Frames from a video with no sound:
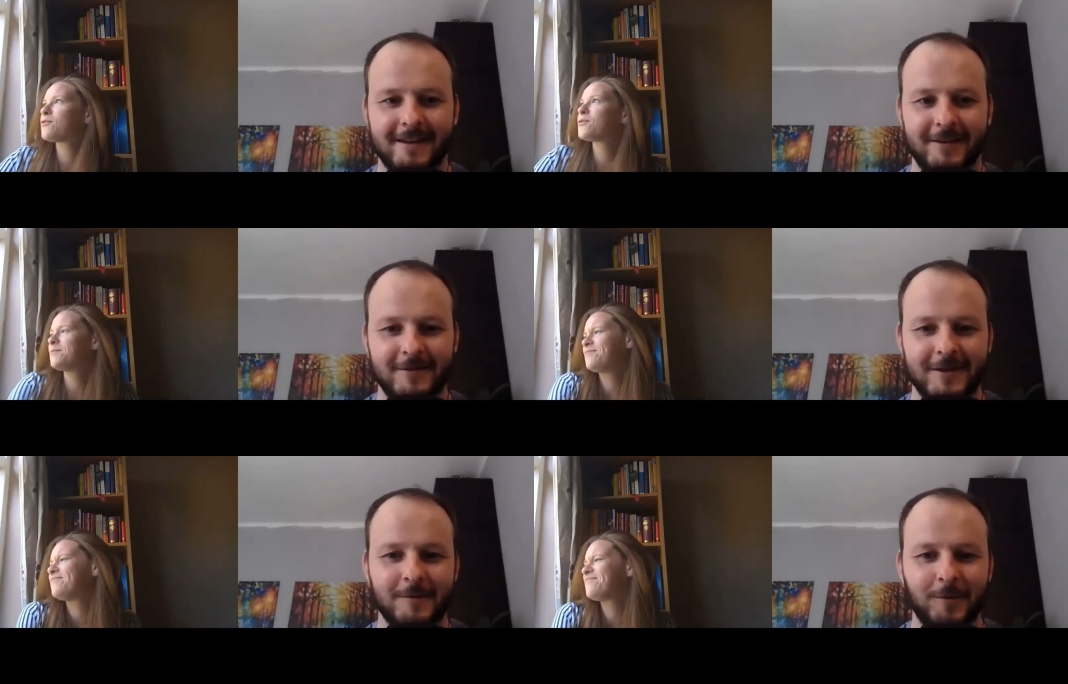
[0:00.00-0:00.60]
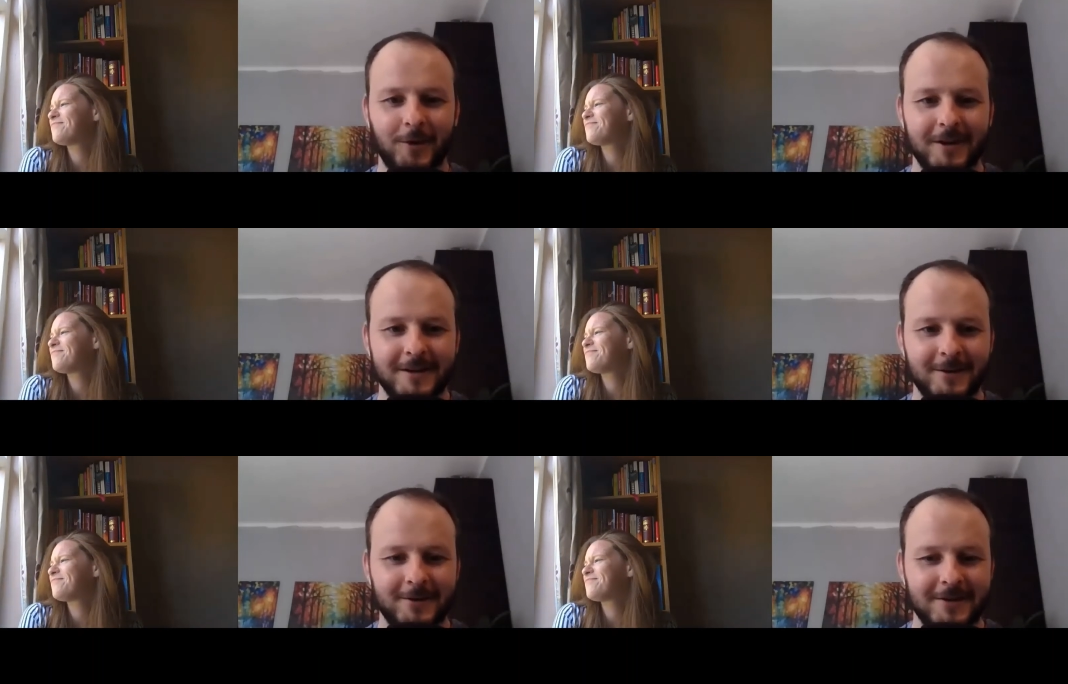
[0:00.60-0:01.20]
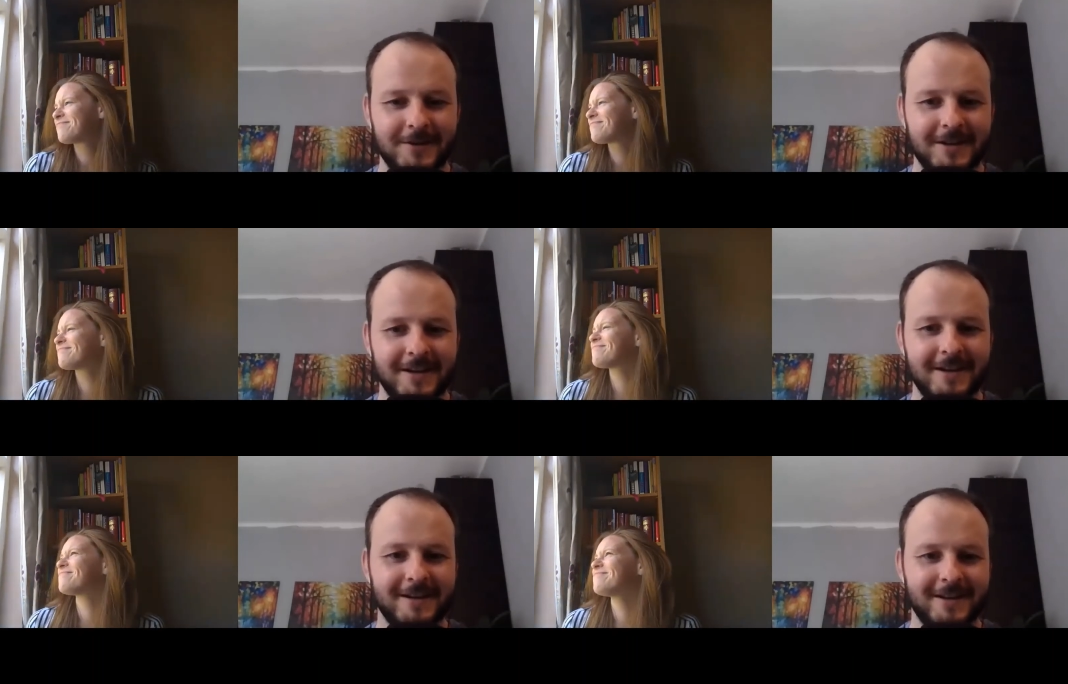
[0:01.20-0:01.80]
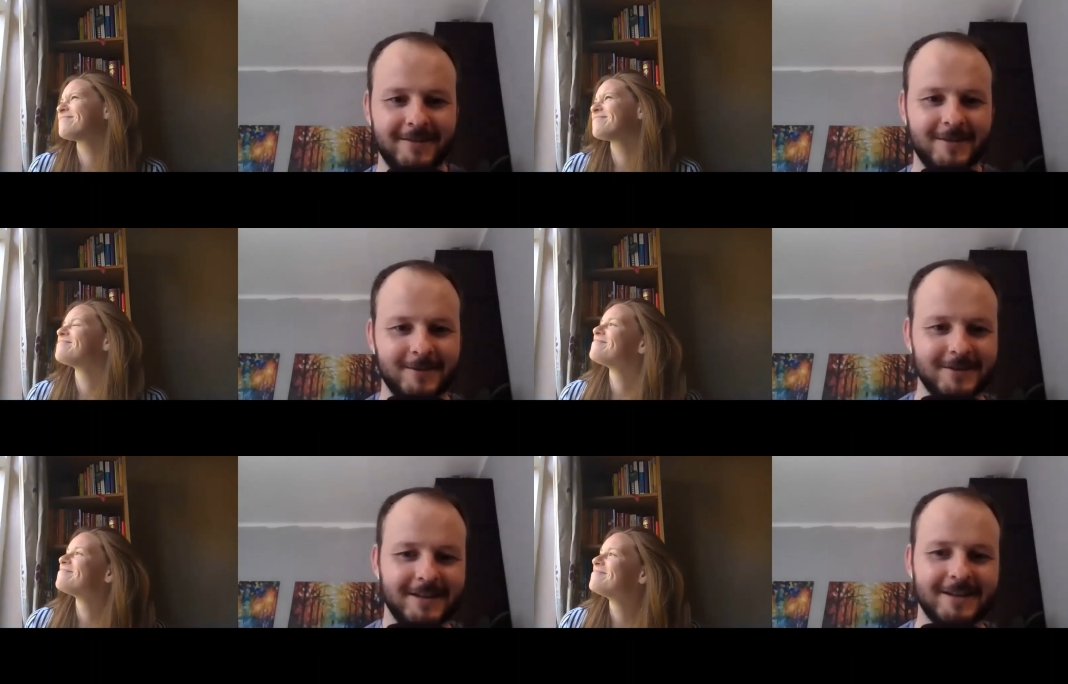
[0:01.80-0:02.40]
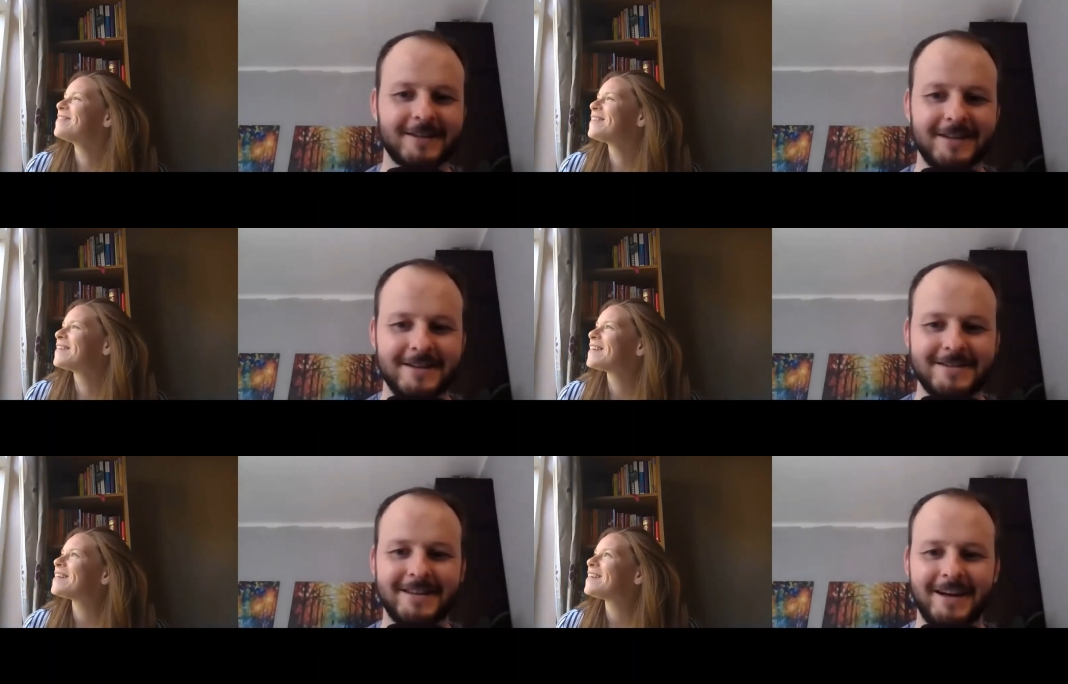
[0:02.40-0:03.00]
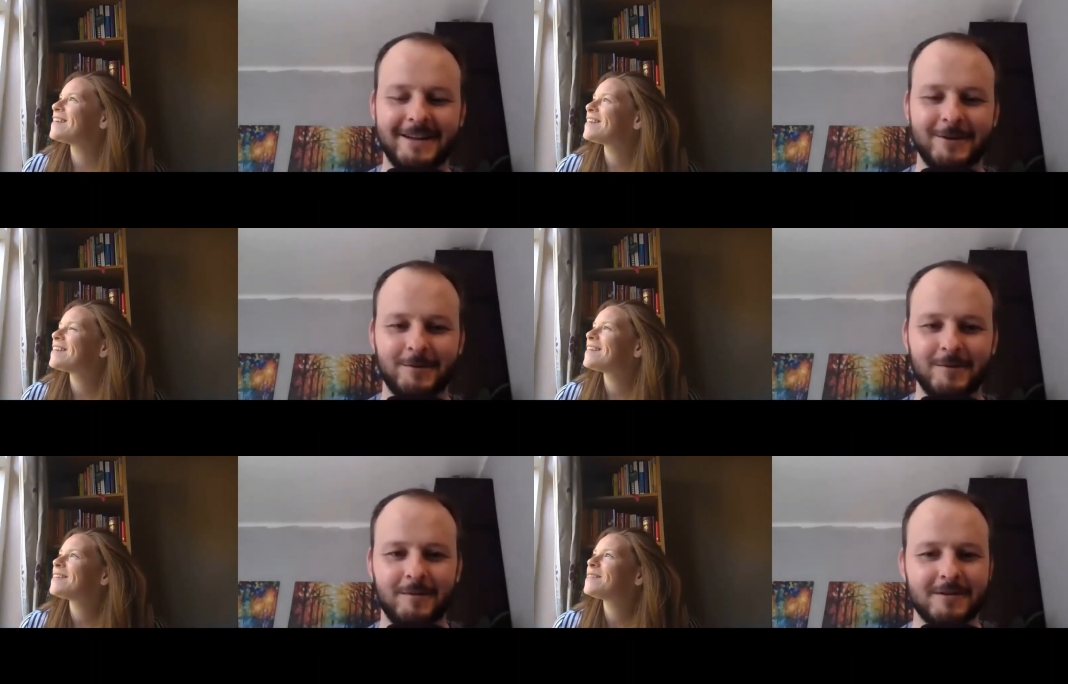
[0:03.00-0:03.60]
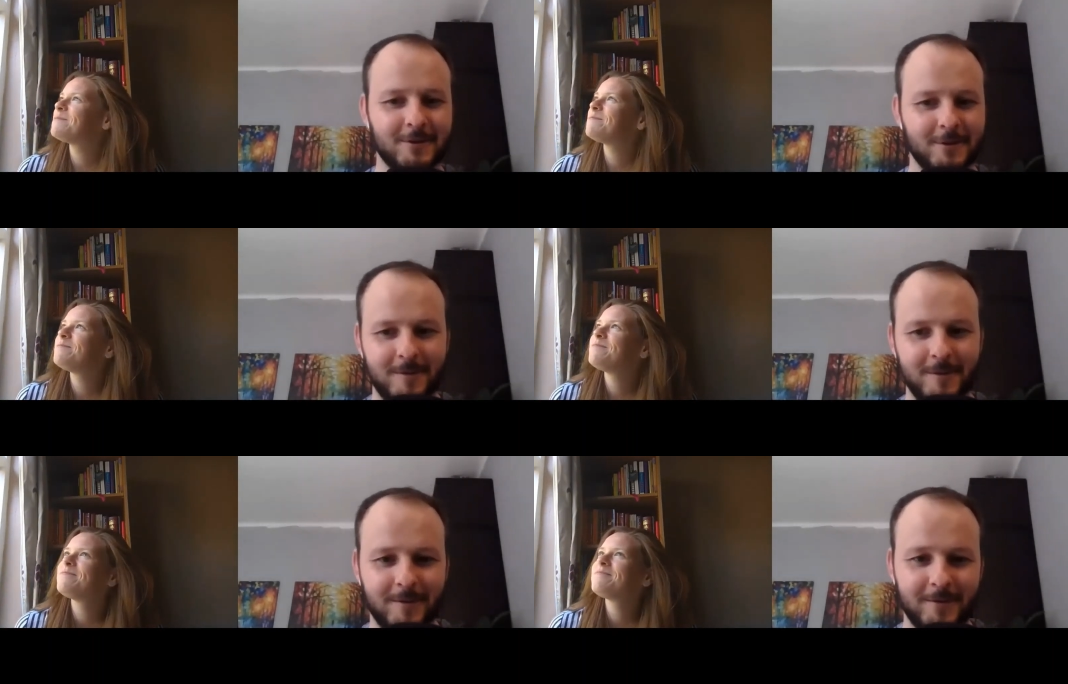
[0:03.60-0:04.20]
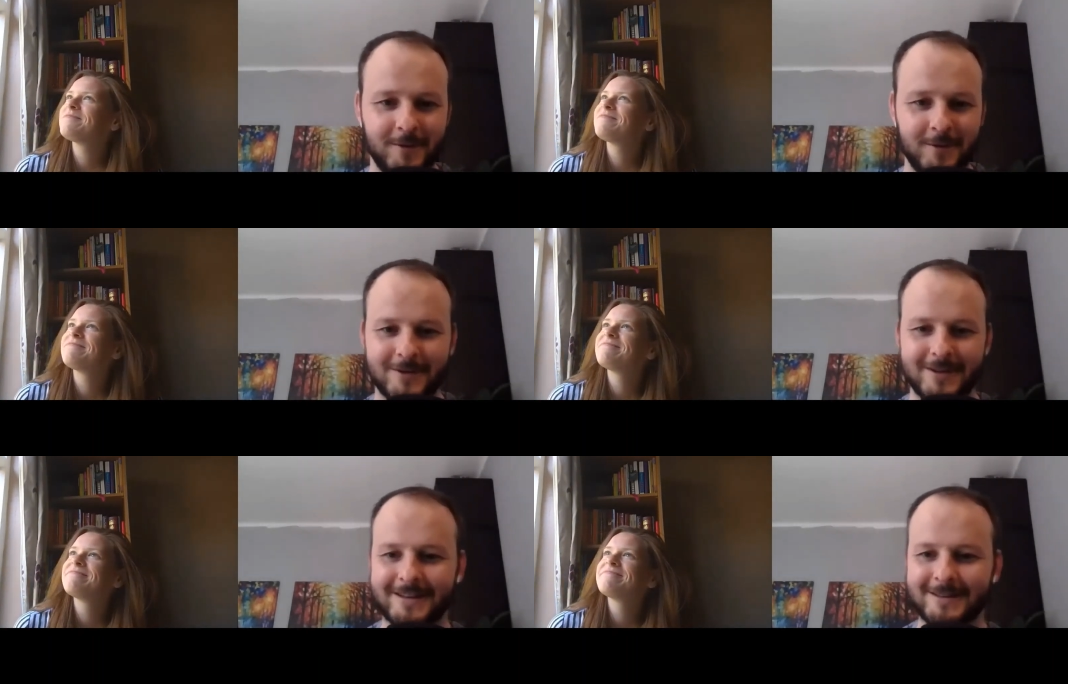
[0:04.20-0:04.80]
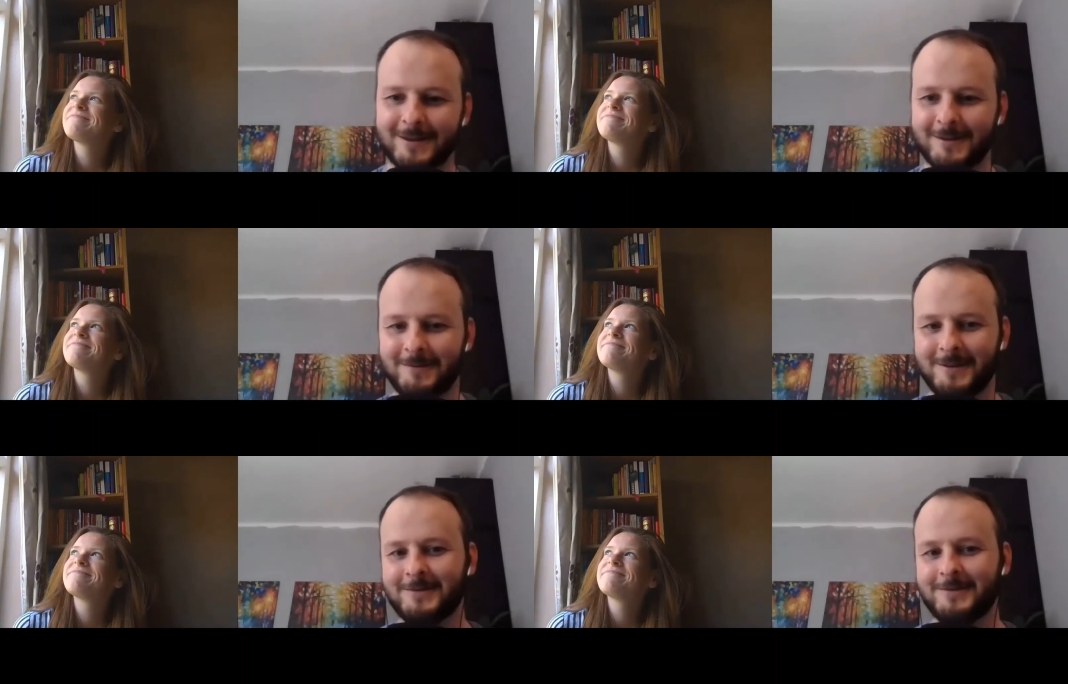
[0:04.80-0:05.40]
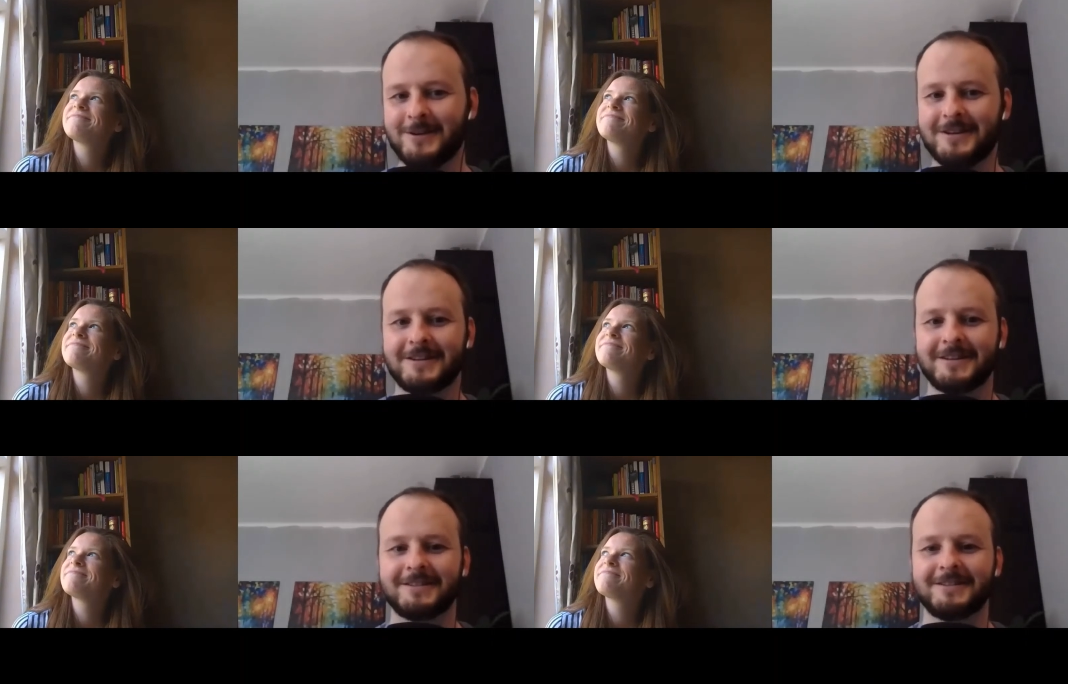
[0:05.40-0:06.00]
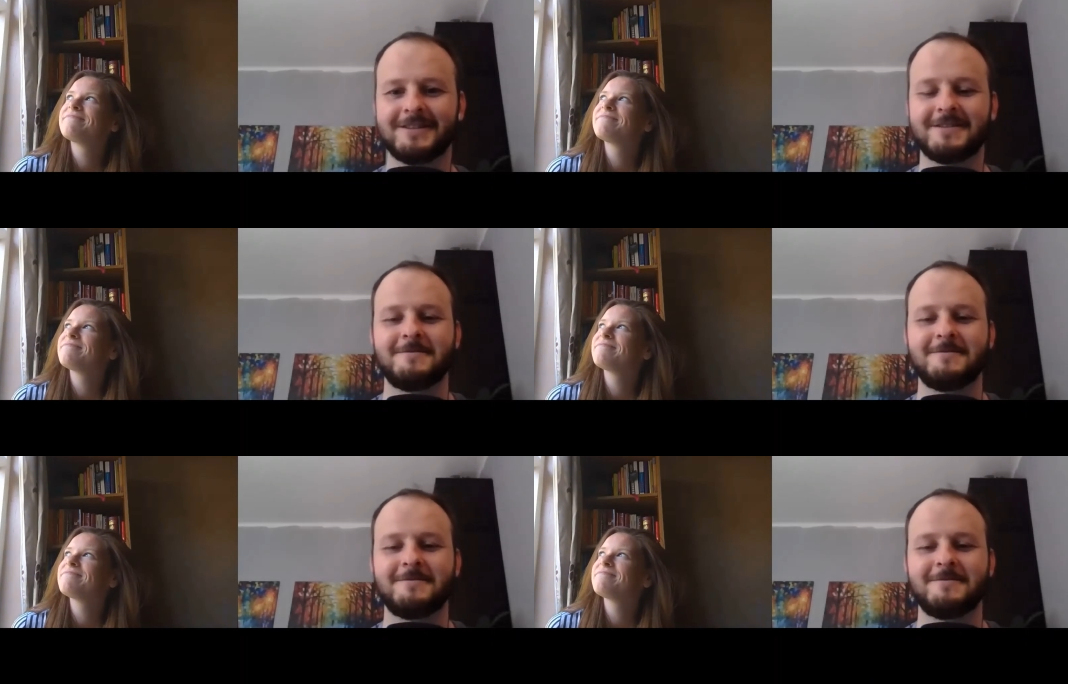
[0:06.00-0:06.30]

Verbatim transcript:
Speaker 1: if you can boil it down to three, if there's like three standout memories, it could be profound things, it could be funny things, or.